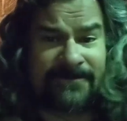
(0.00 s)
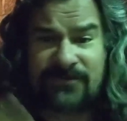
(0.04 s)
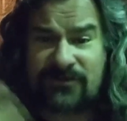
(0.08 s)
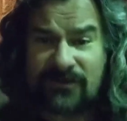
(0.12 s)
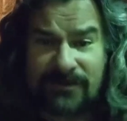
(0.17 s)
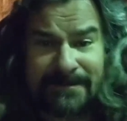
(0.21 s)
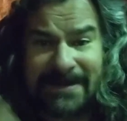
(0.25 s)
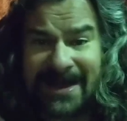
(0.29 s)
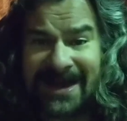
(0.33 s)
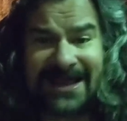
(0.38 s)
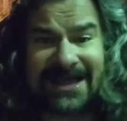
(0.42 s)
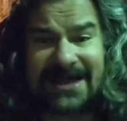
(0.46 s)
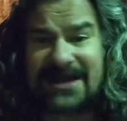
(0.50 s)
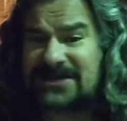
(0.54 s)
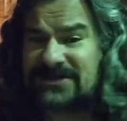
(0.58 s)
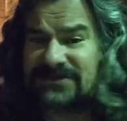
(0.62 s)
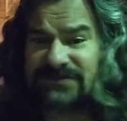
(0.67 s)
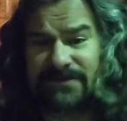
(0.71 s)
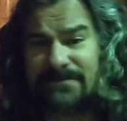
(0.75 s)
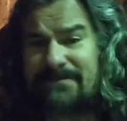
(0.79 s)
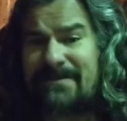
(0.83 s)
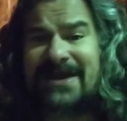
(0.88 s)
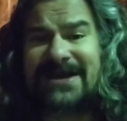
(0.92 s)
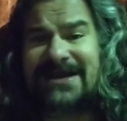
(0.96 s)
for many years
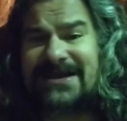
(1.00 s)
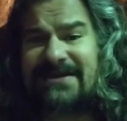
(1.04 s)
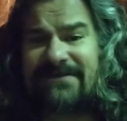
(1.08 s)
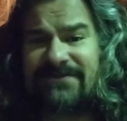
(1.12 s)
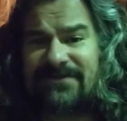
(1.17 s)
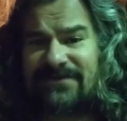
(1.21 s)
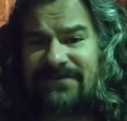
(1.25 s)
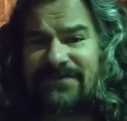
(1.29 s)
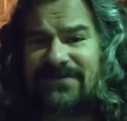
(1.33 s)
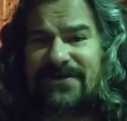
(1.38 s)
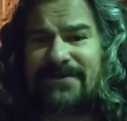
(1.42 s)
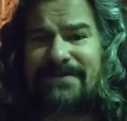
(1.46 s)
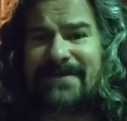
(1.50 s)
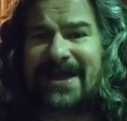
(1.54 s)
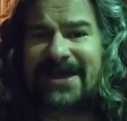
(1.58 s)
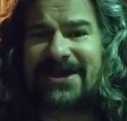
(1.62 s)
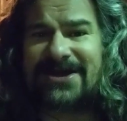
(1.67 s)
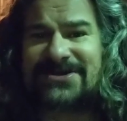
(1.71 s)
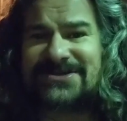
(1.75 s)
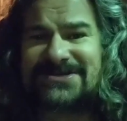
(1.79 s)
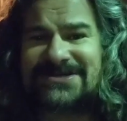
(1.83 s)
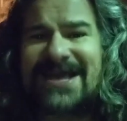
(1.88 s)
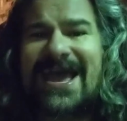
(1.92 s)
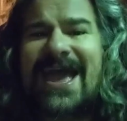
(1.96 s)
from many different
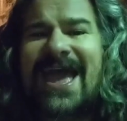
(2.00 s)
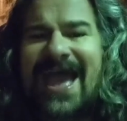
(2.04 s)
filmmakers,